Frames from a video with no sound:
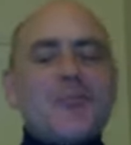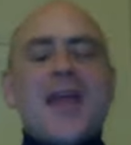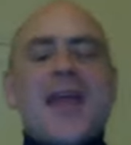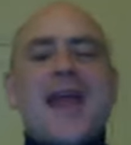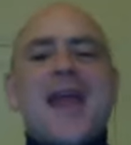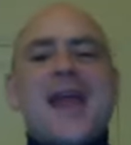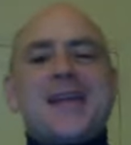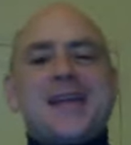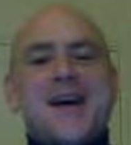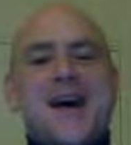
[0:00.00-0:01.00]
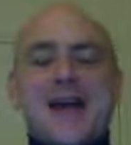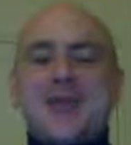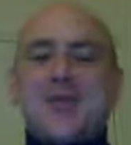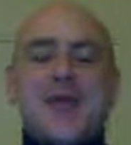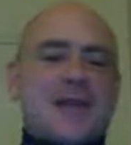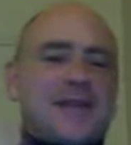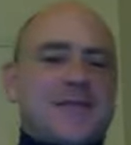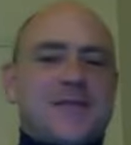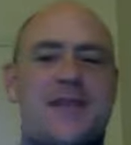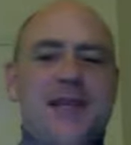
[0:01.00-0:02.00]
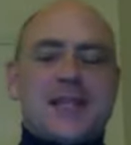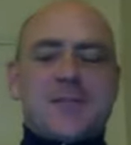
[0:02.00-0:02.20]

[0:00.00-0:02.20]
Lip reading: And I do a lot of different things,